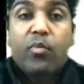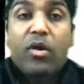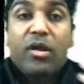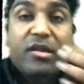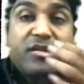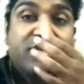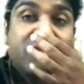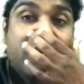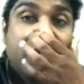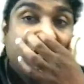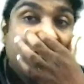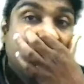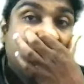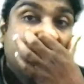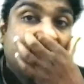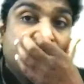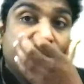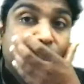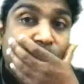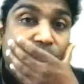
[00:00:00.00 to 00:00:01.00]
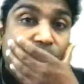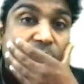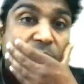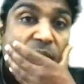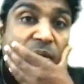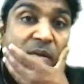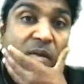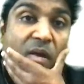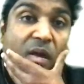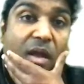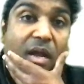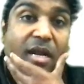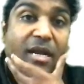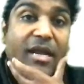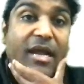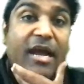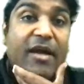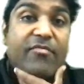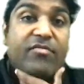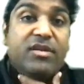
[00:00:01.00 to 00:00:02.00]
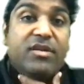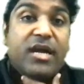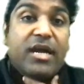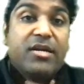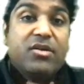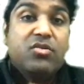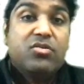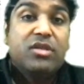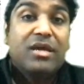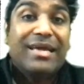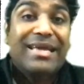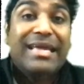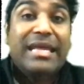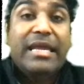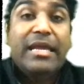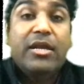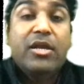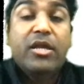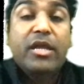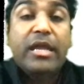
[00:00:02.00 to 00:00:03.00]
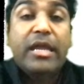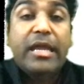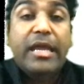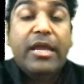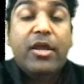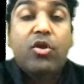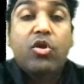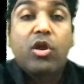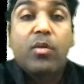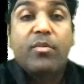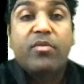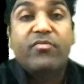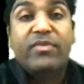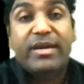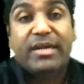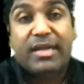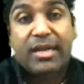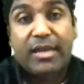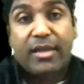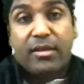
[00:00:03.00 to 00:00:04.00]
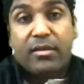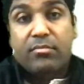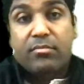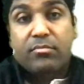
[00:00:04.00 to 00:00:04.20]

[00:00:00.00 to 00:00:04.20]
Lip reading: policies have done to the economy of Italy.